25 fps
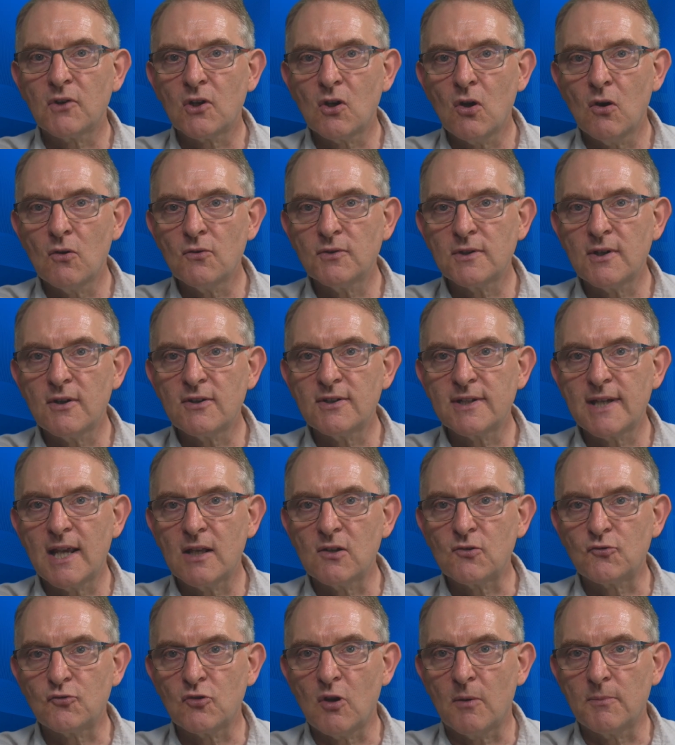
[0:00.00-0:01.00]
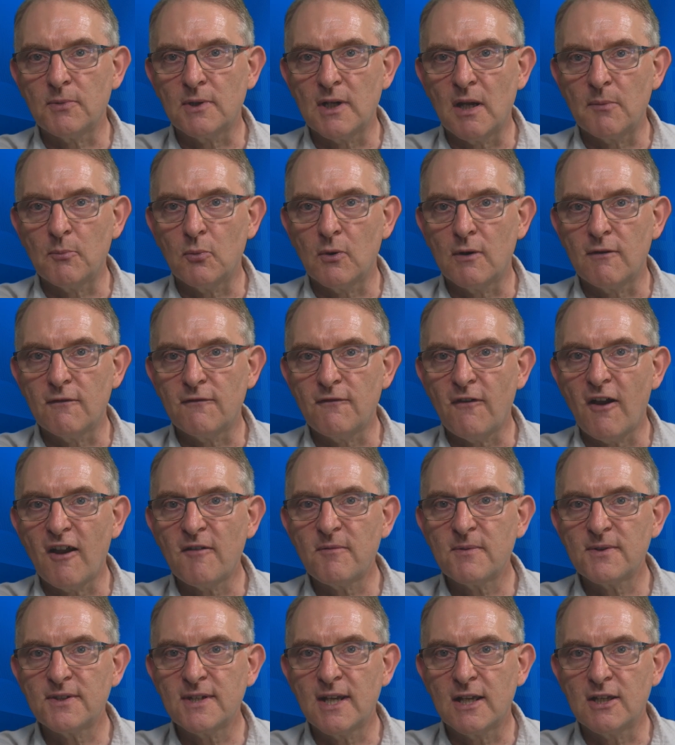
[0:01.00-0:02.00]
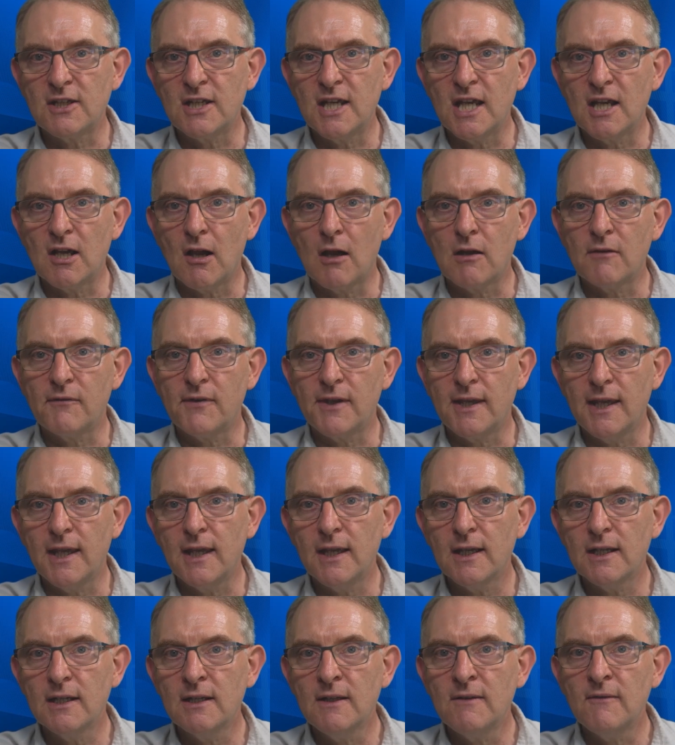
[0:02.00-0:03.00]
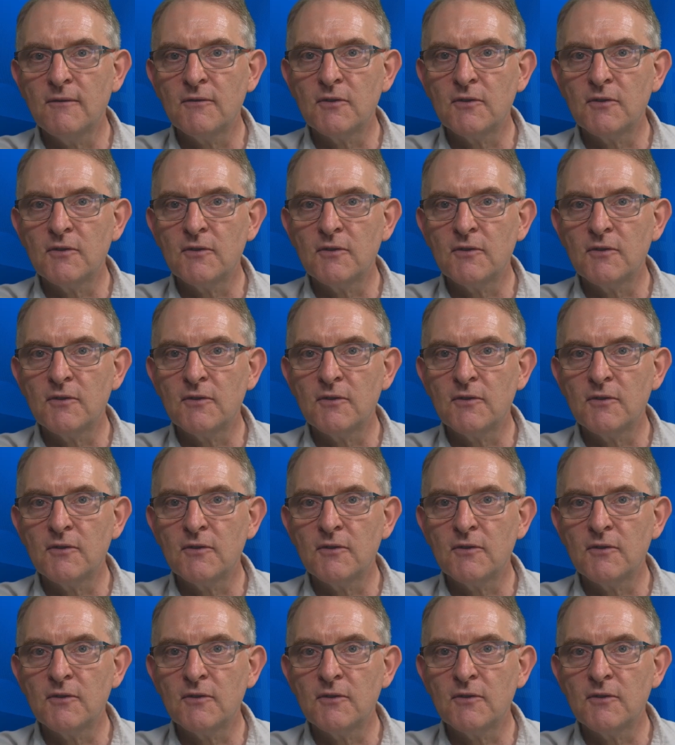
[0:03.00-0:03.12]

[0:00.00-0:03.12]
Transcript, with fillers: Condo sales dropped 9.5% year over year